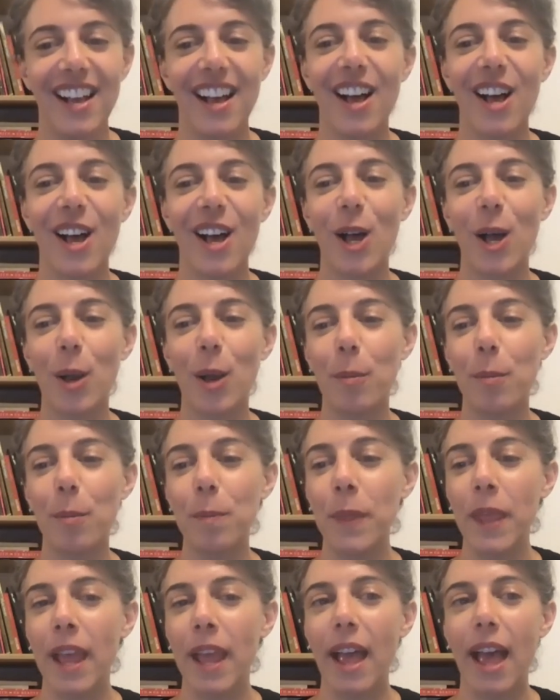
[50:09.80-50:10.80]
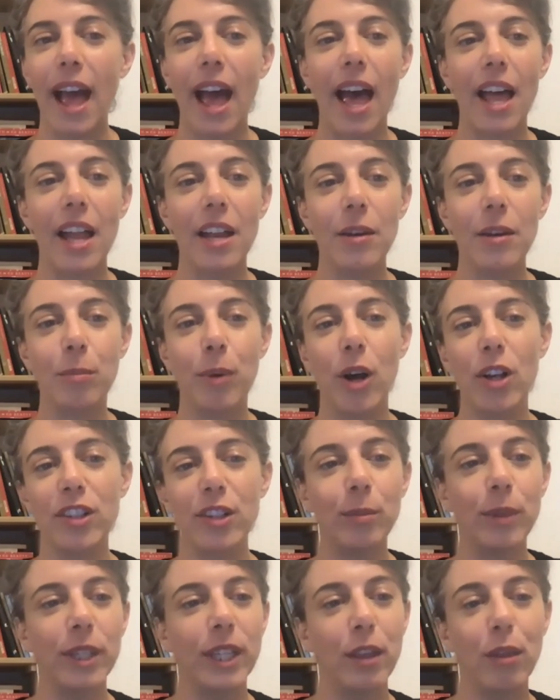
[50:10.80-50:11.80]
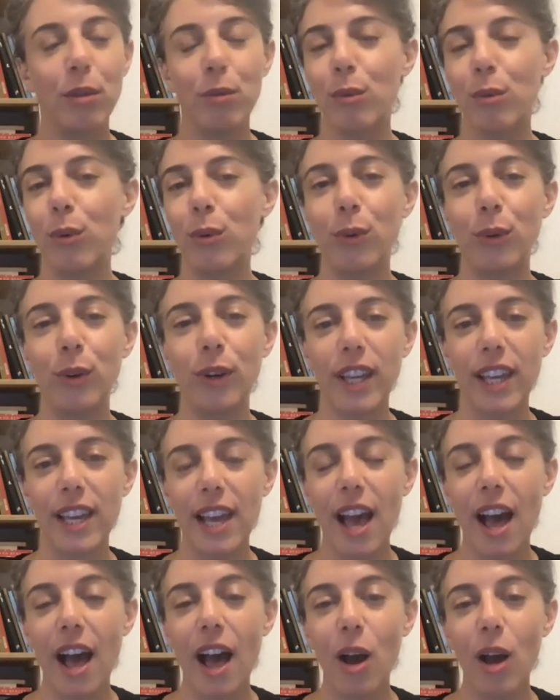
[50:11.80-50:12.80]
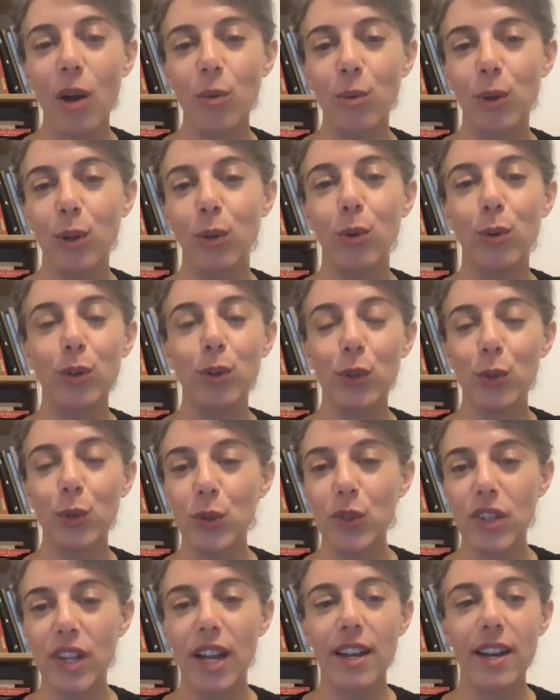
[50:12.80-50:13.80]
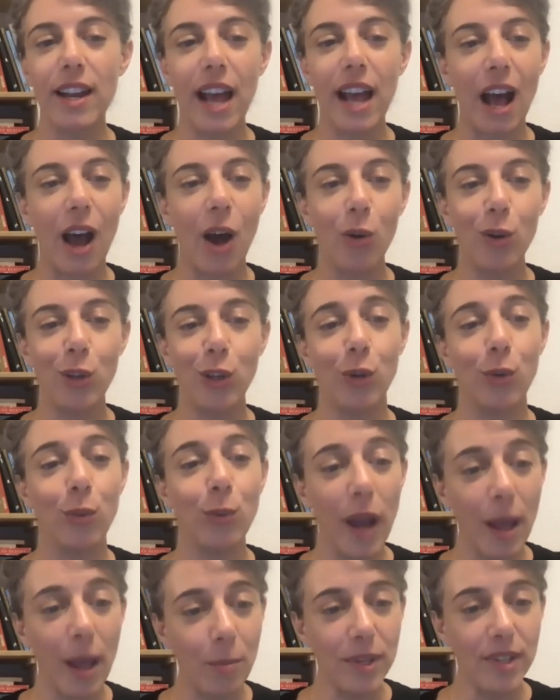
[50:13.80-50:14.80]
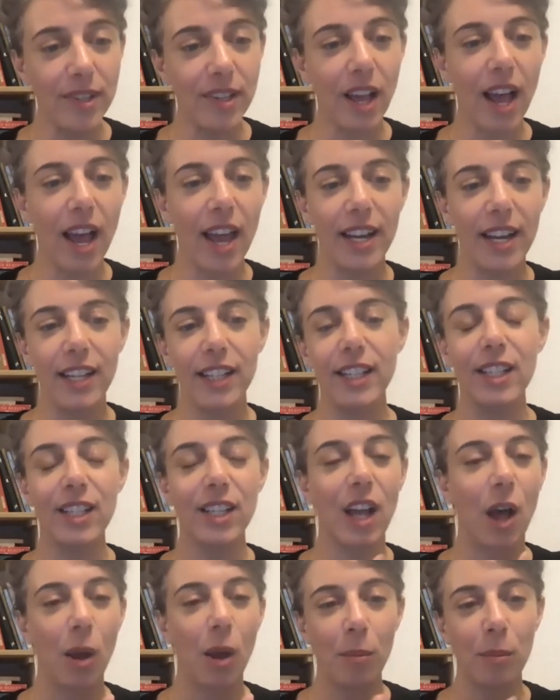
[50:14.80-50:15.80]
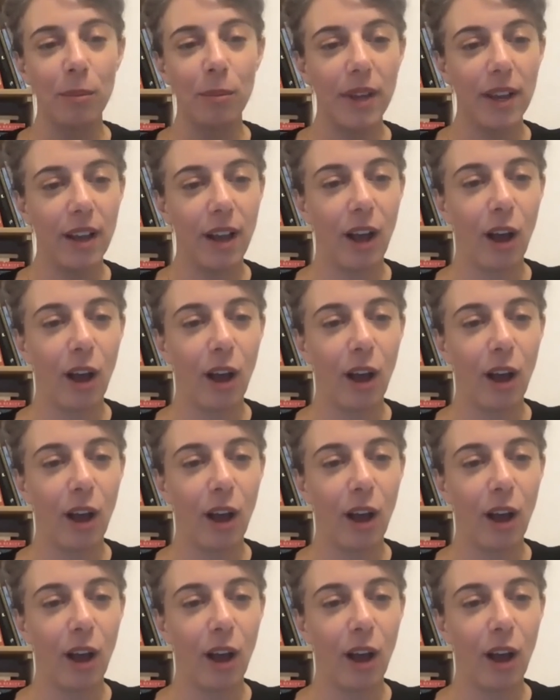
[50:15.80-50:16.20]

Um, and possibly through Uliya, we'll also send out your website and some